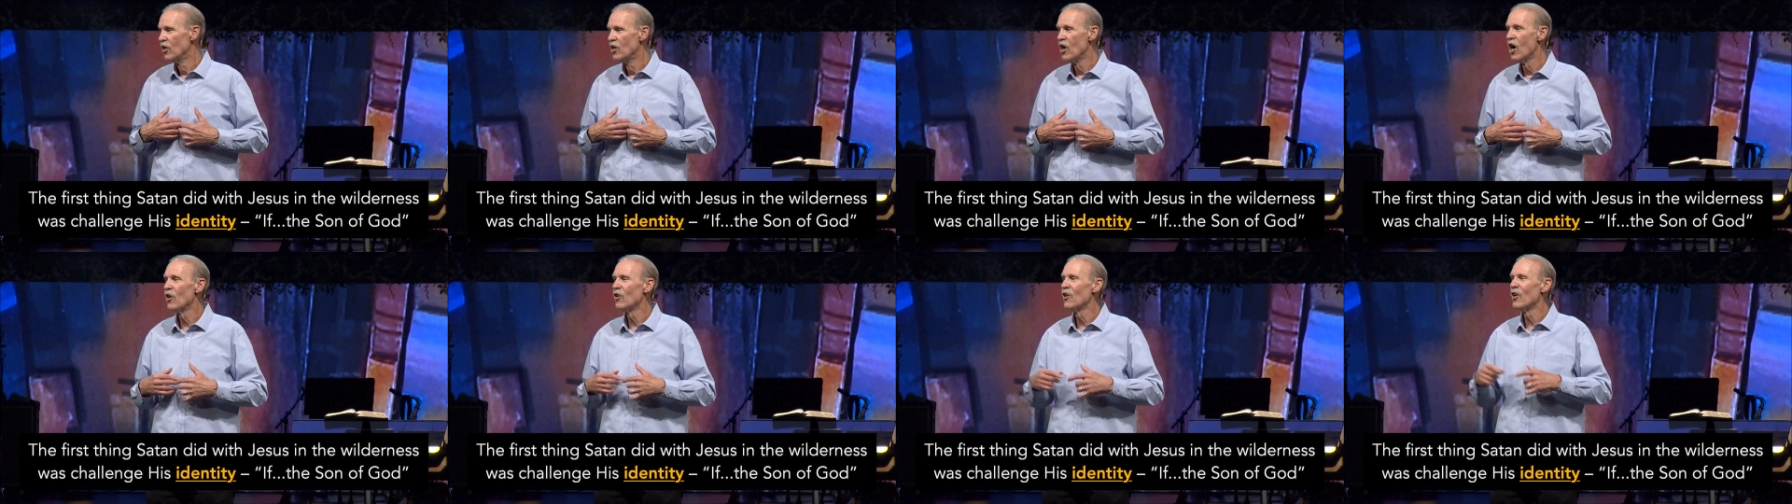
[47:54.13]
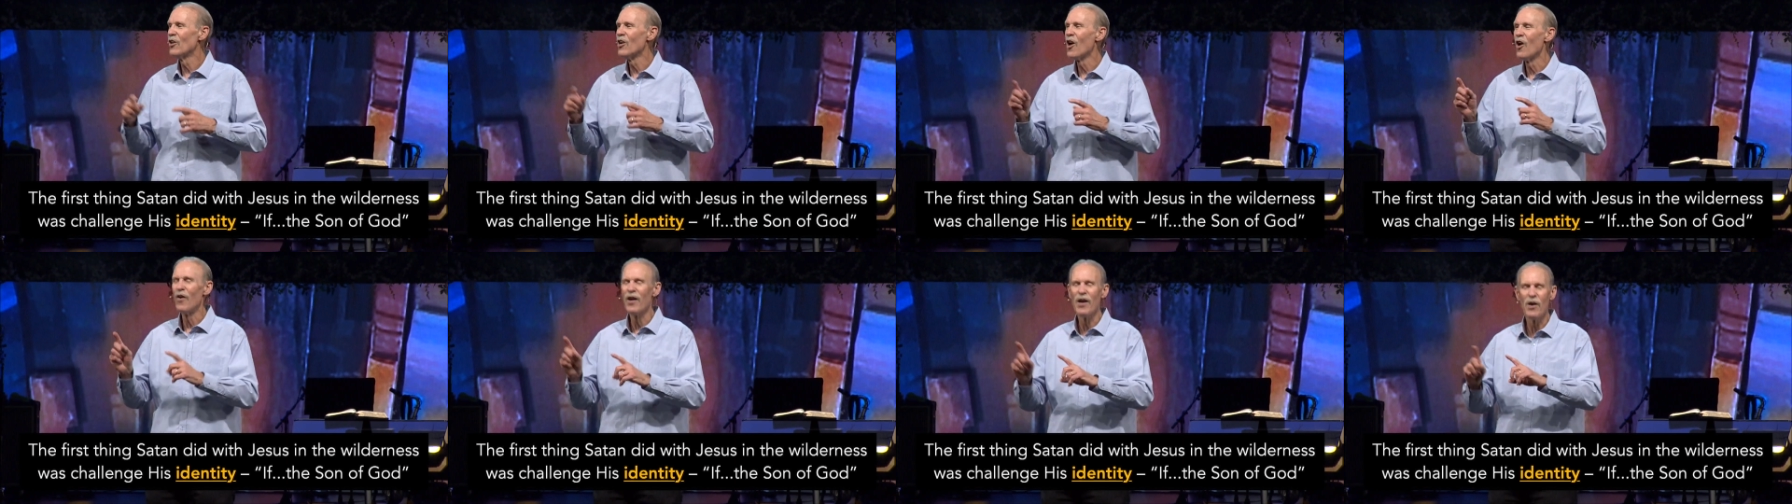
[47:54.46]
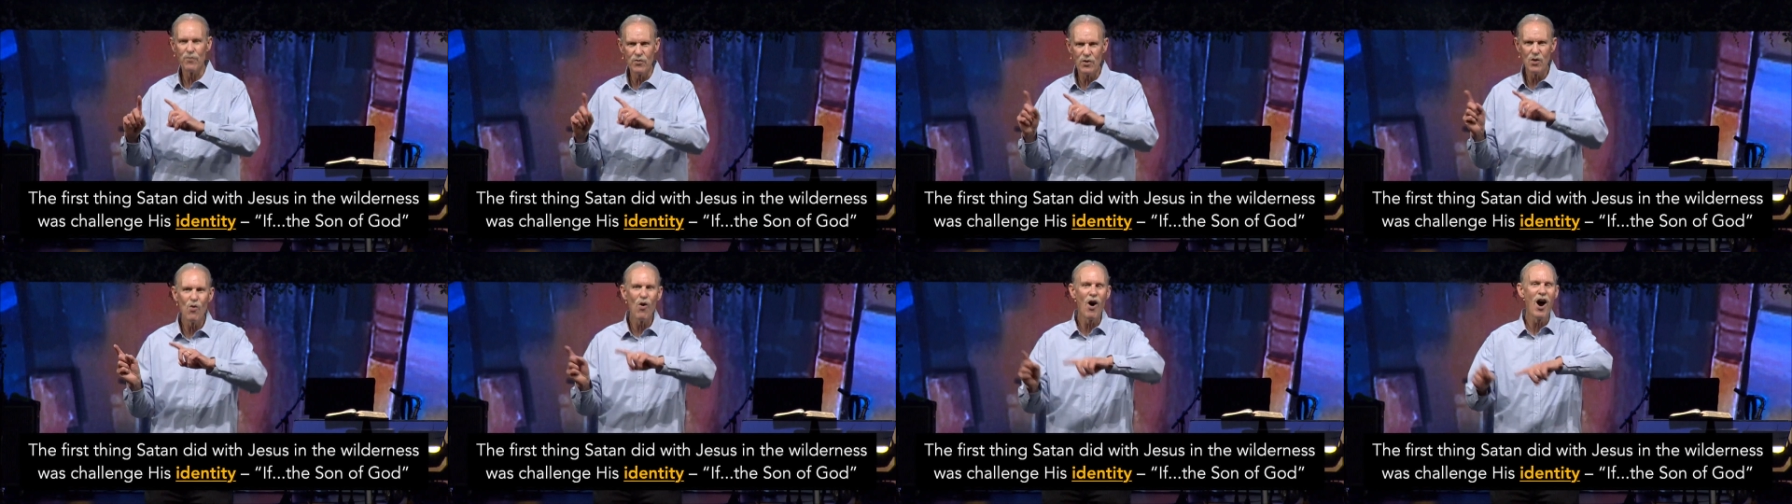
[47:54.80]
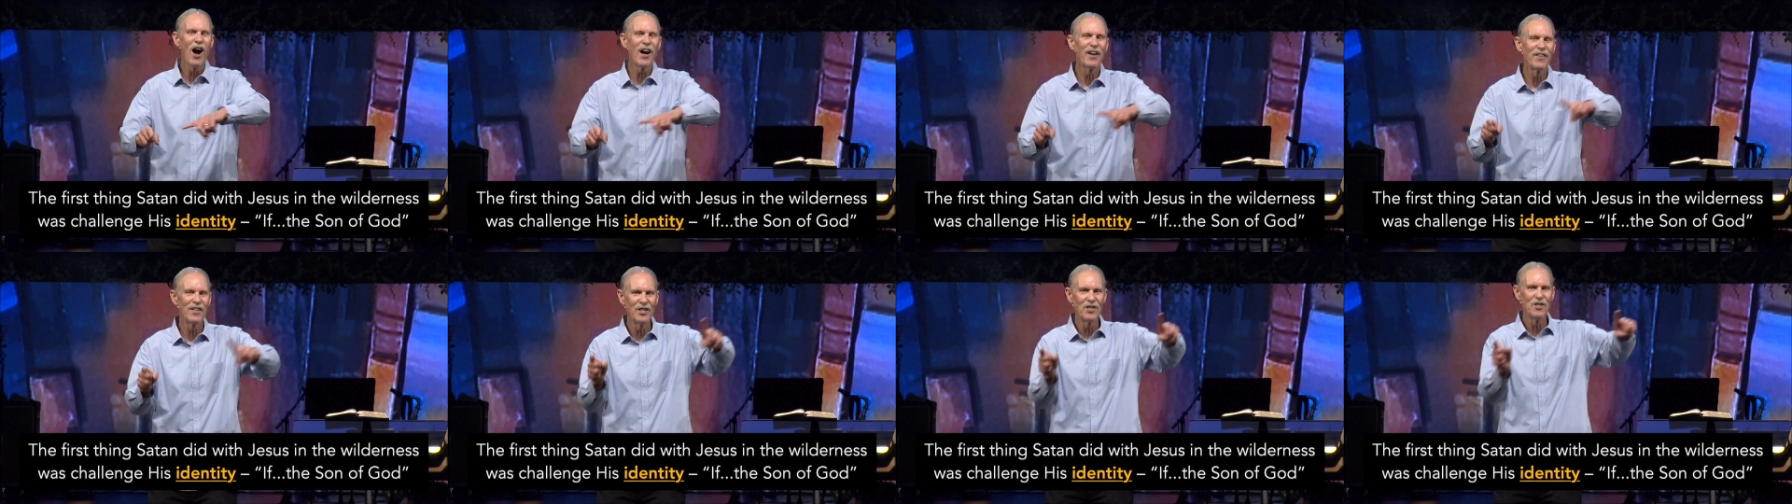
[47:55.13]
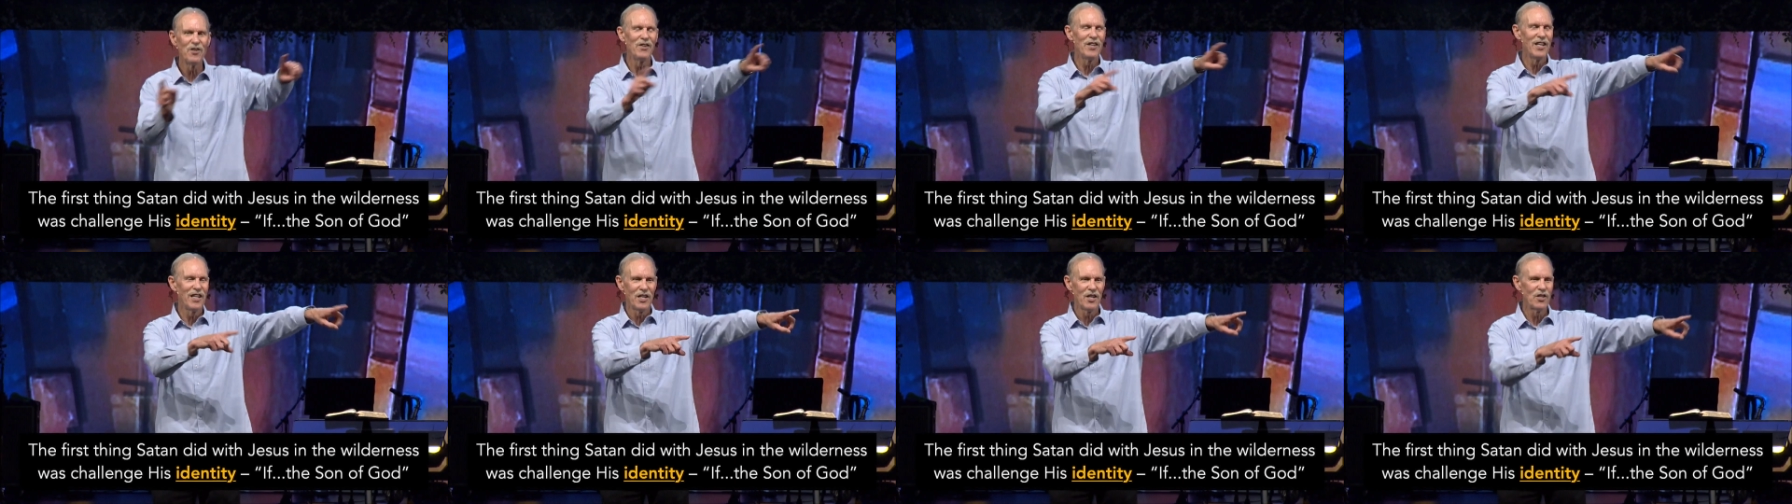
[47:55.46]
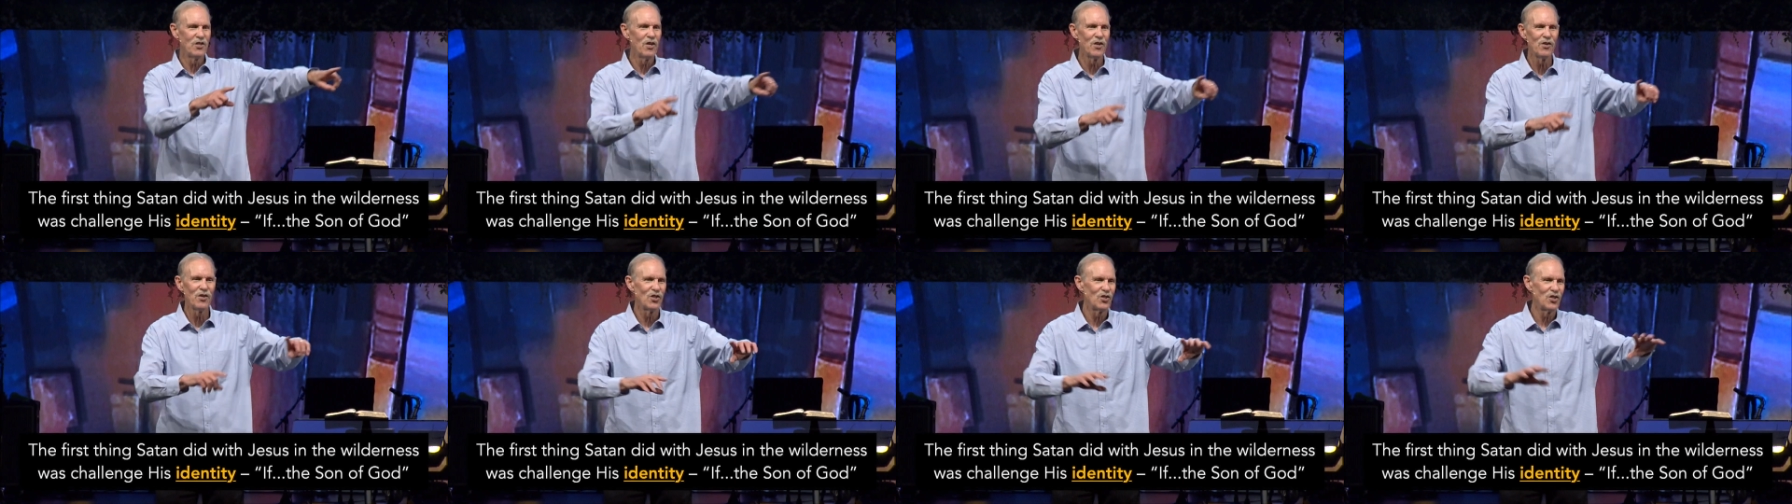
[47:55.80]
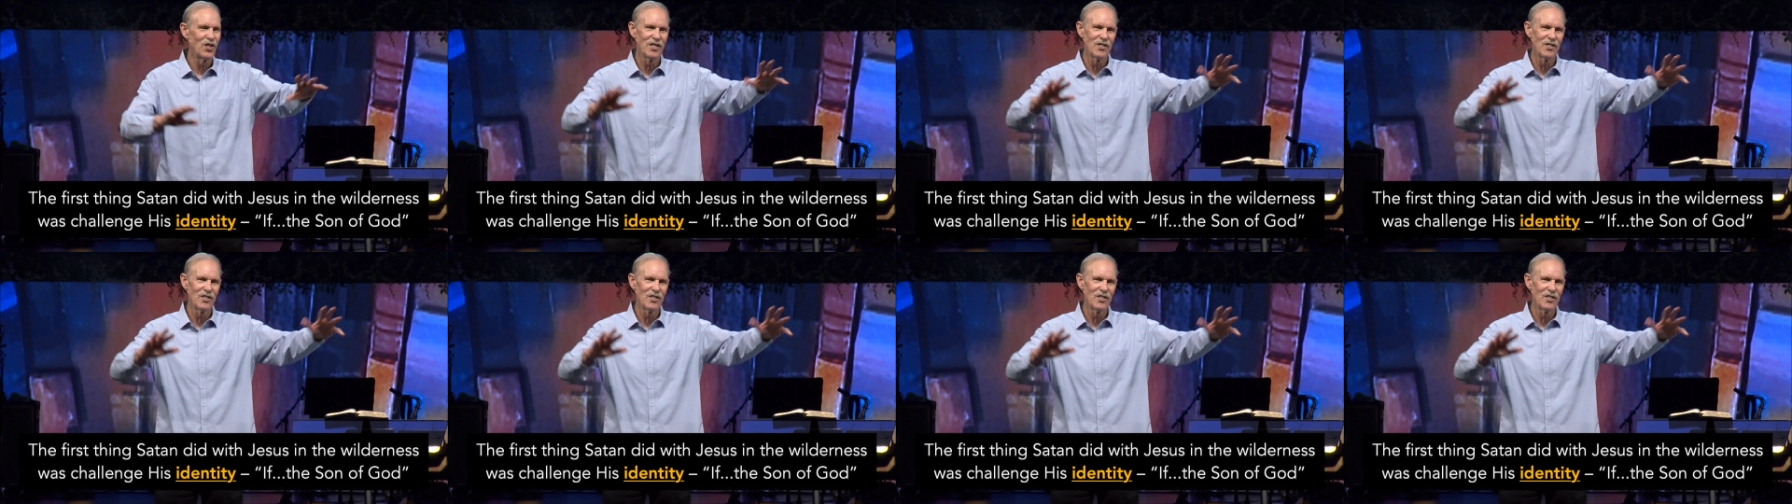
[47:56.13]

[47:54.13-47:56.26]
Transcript: No, no, no. If you are, then you need to do this.